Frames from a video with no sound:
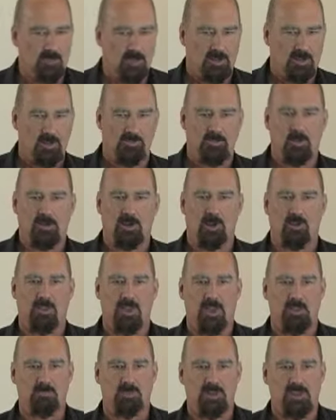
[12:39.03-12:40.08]
I don't know if you know
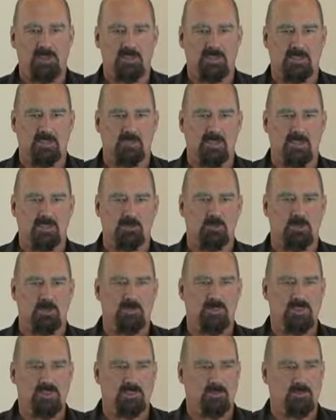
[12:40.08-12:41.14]
that, but that's, that's one
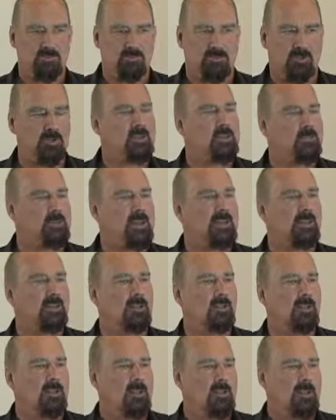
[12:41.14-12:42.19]
of its
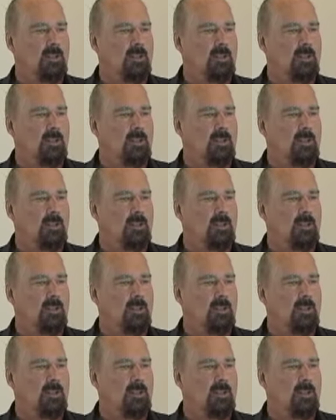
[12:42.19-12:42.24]
fundamental